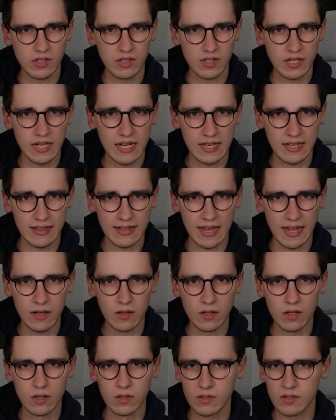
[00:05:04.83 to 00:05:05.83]
It
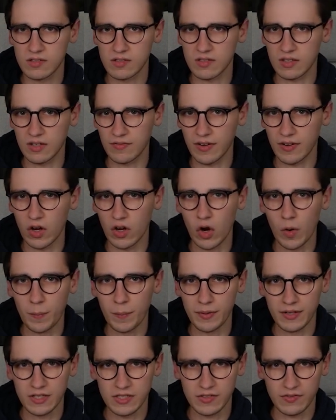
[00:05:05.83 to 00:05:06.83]
downloads. If I open
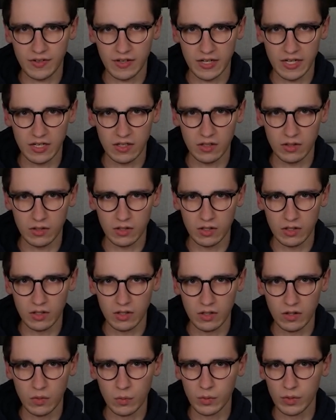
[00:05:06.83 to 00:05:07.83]
this
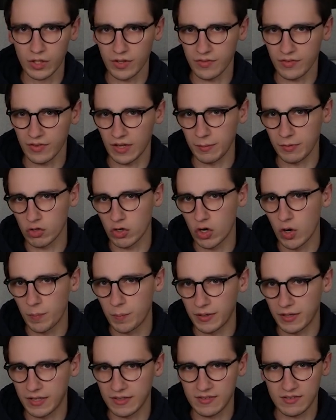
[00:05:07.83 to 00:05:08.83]
file, we're not able to open
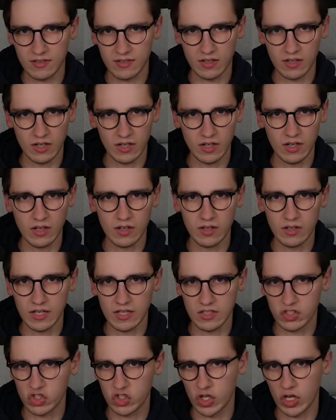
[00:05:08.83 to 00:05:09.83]
it.
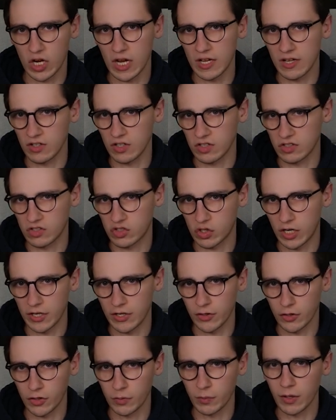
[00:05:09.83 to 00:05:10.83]
Let's try
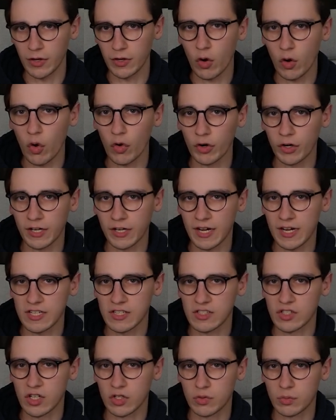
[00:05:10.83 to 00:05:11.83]
another one,
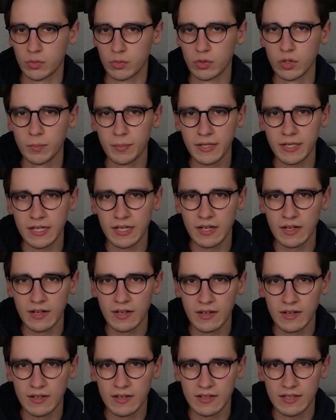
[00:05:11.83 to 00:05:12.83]
organize.ruby.
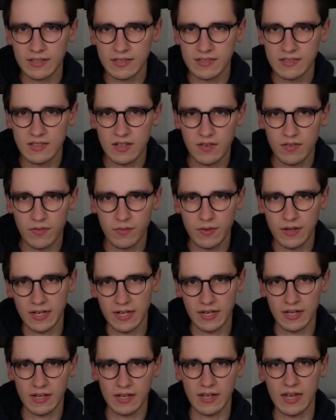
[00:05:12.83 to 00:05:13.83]
Let's see if we
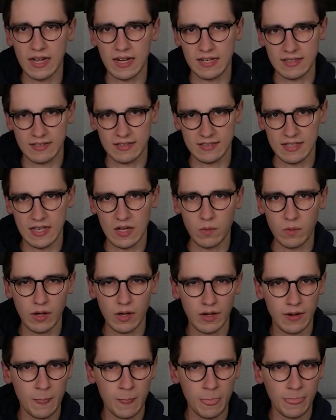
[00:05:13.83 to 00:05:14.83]
can access that
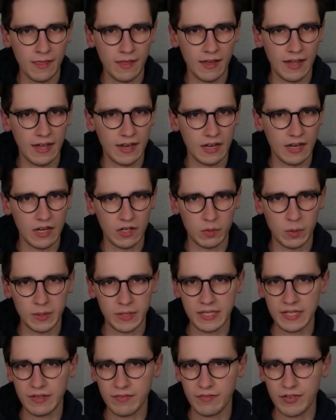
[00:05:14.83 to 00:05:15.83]
one and then
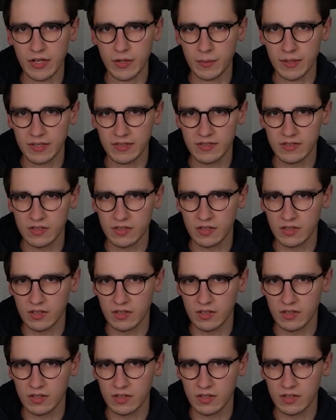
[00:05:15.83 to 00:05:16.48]
quickly view it.